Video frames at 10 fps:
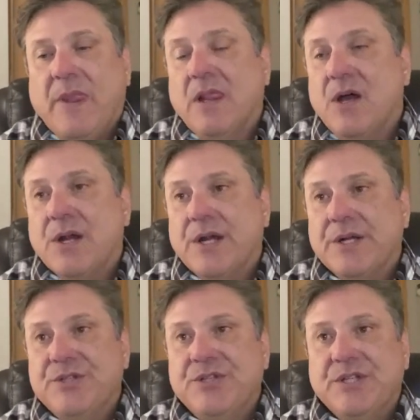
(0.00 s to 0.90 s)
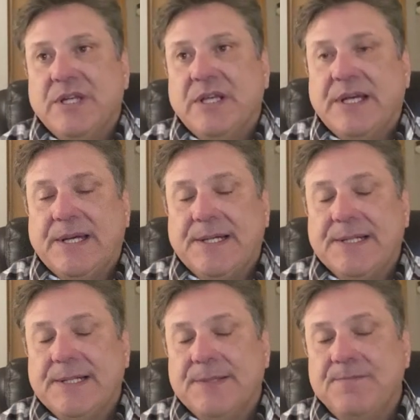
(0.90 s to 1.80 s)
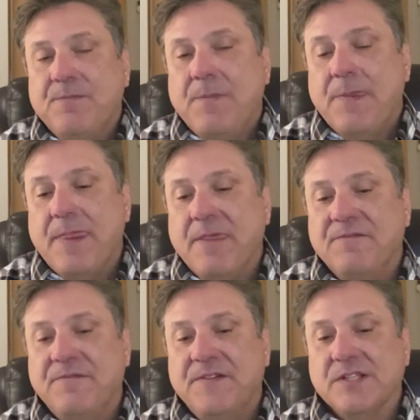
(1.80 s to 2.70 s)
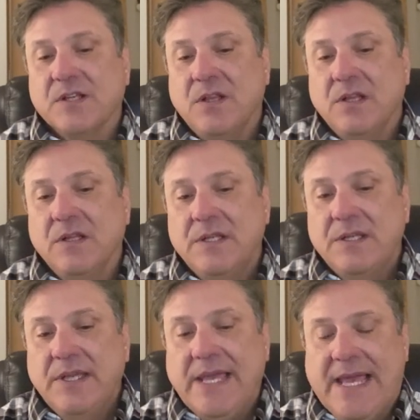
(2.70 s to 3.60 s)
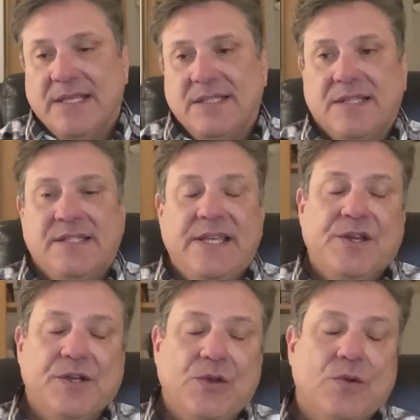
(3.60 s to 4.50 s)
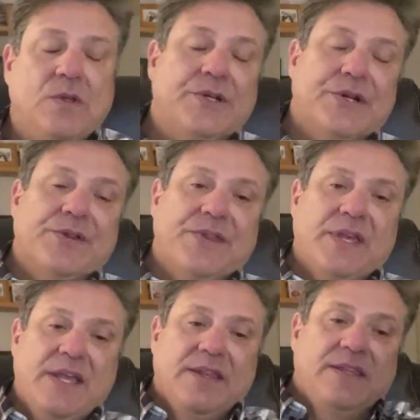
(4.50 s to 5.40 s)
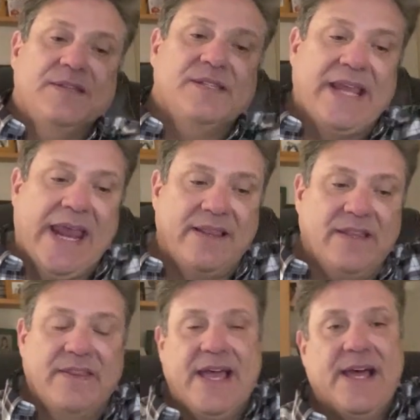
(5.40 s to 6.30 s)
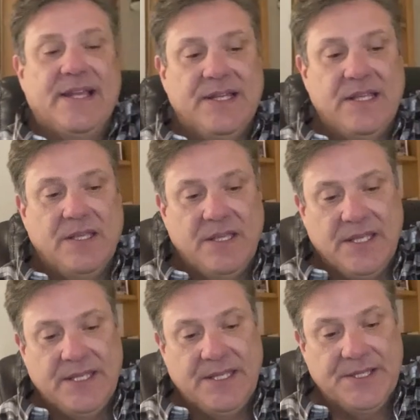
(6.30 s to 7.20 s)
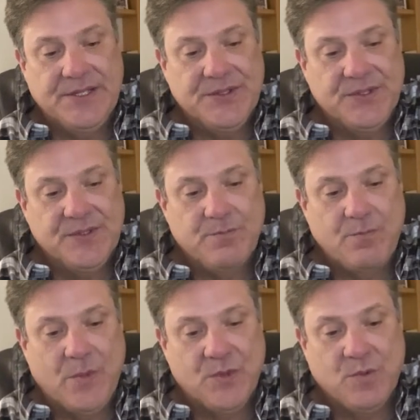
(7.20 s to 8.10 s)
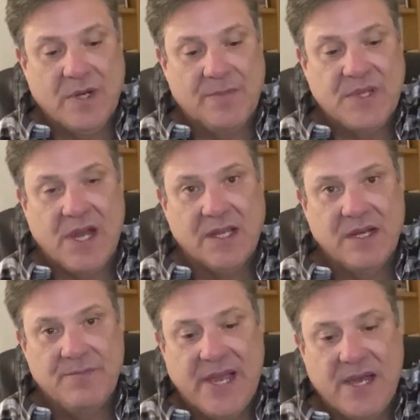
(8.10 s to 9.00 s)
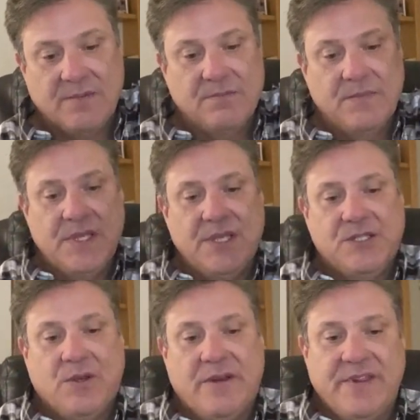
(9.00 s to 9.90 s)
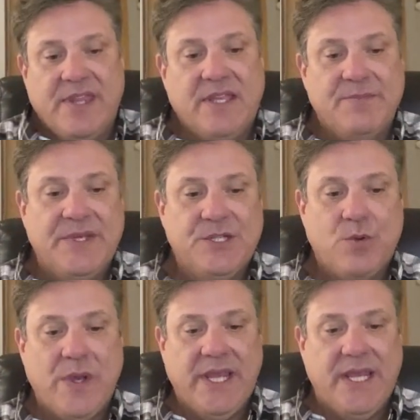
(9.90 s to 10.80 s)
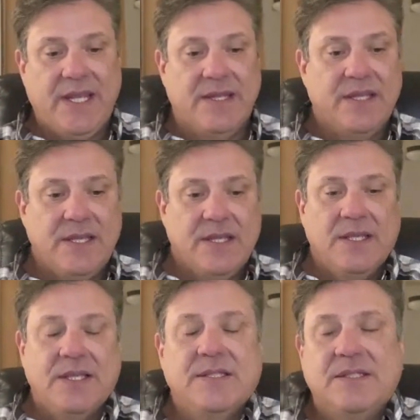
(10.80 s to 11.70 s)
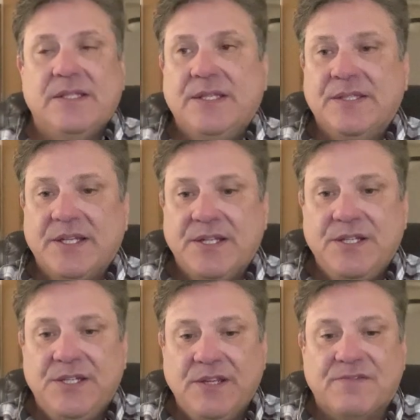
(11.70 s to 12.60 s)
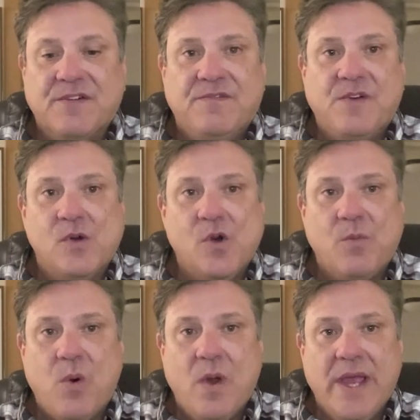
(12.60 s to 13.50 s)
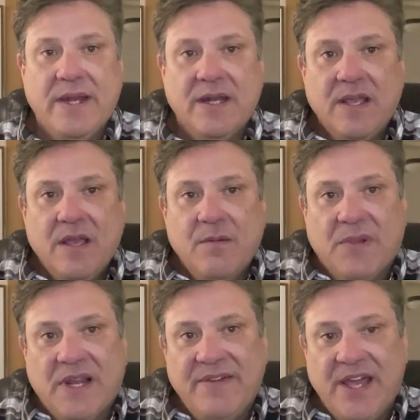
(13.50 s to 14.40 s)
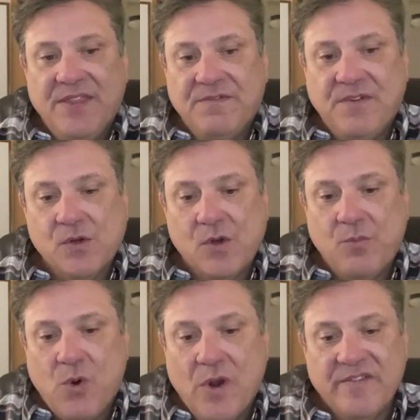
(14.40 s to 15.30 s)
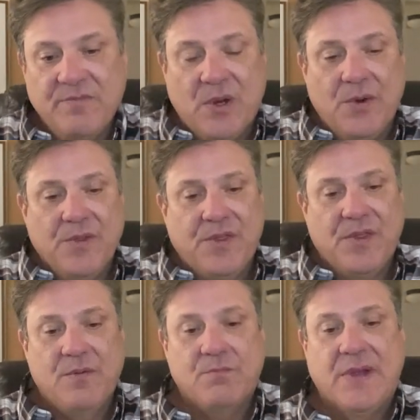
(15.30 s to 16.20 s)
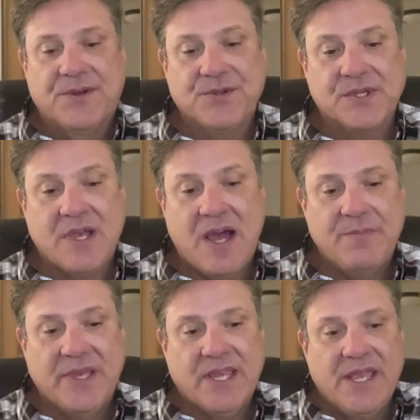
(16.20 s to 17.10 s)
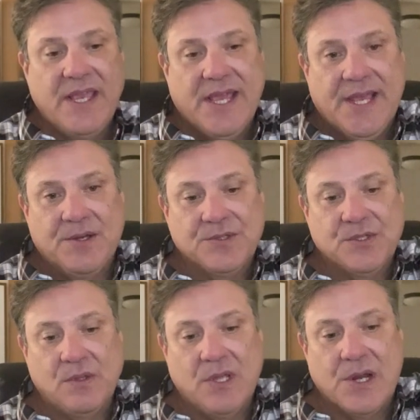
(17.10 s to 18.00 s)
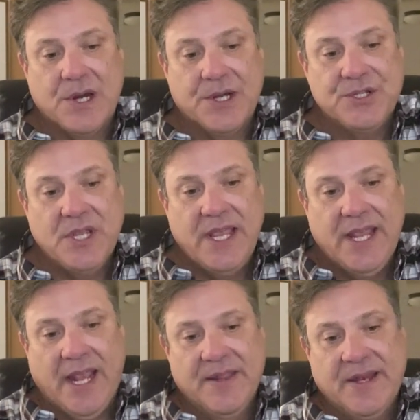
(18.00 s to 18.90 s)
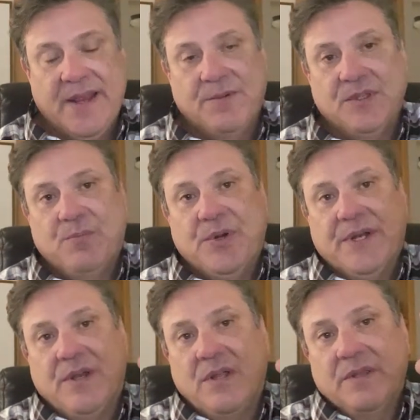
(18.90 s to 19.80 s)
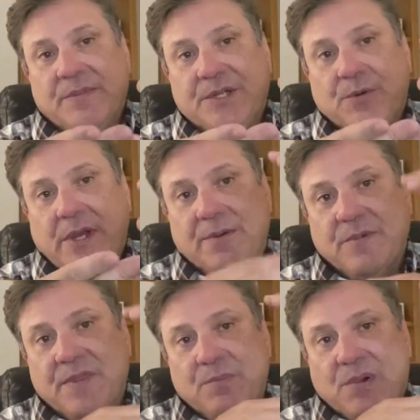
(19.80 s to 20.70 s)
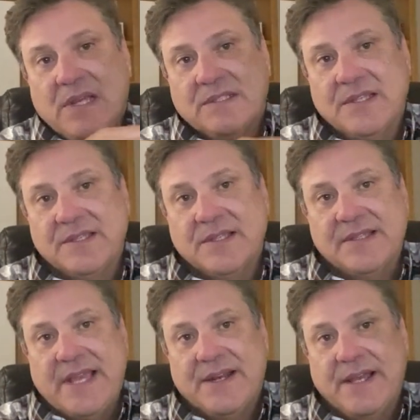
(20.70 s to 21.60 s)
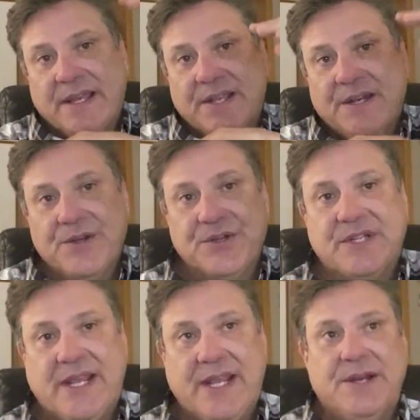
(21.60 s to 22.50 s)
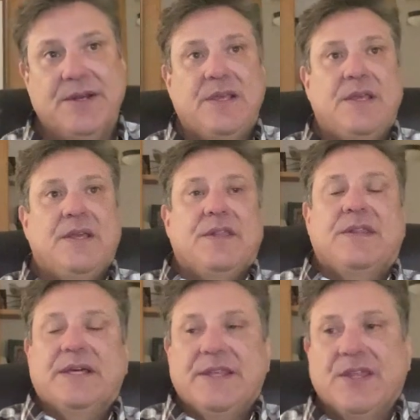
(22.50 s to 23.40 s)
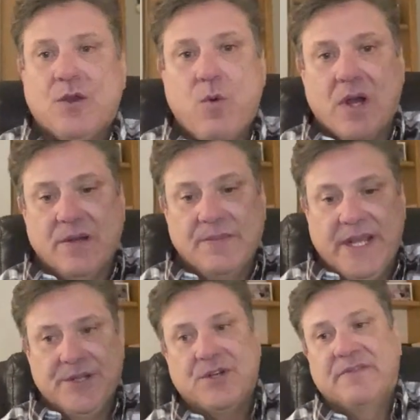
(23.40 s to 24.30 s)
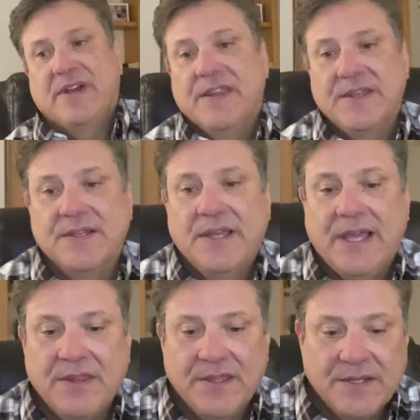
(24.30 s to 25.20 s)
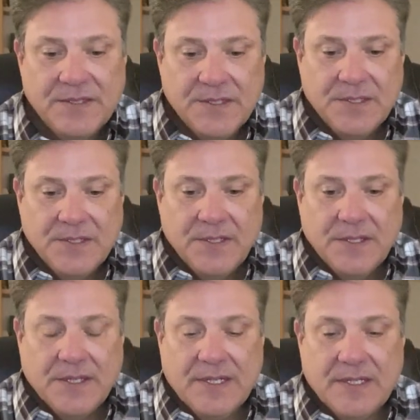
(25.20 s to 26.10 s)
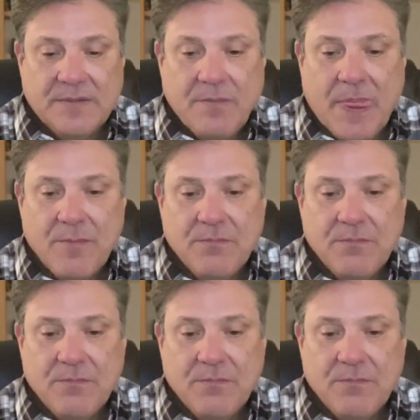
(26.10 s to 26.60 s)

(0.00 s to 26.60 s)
large uh, physical assets seen on Google Earth. The scale of that is is what I'm talking about. So everything in between is is a different focal point, but I've had the focal point of both microscopic and also large, and then able to put it all in between with the processes that I can understand the, the quantum nature of how the how the um,